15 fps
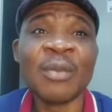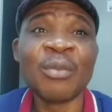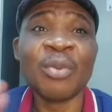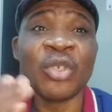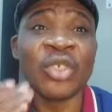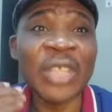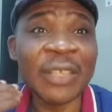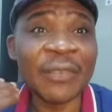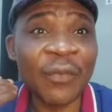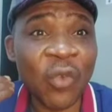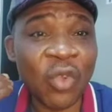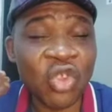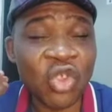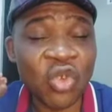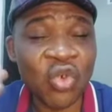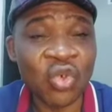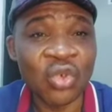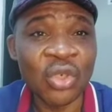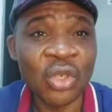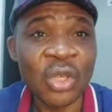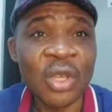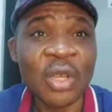push that falsehood,
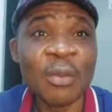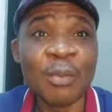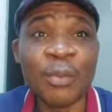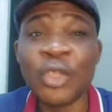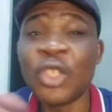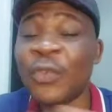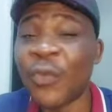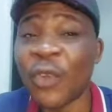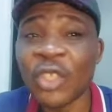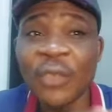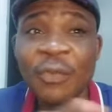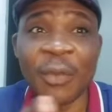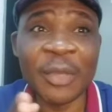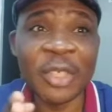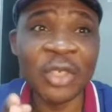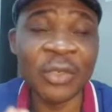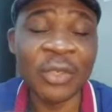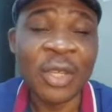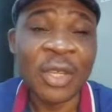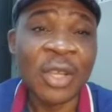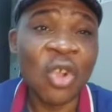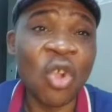push false information,
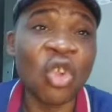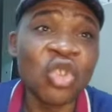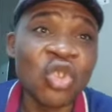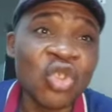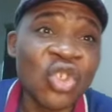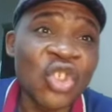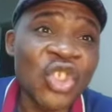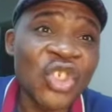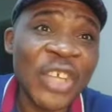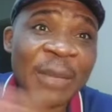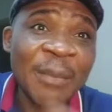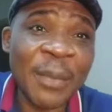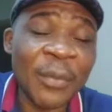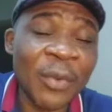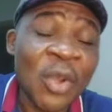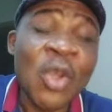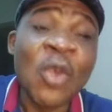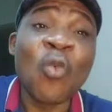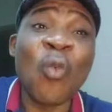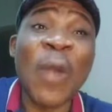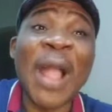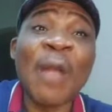continue to distract people
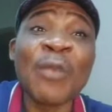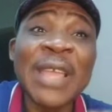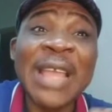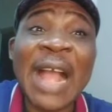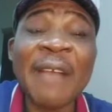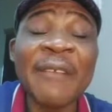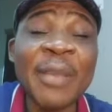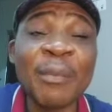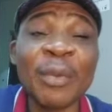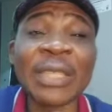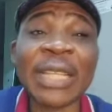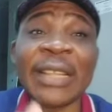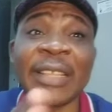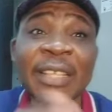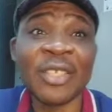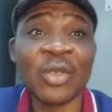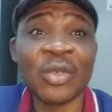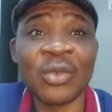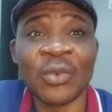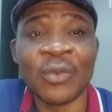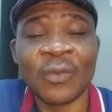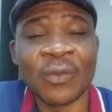while we have important things to do.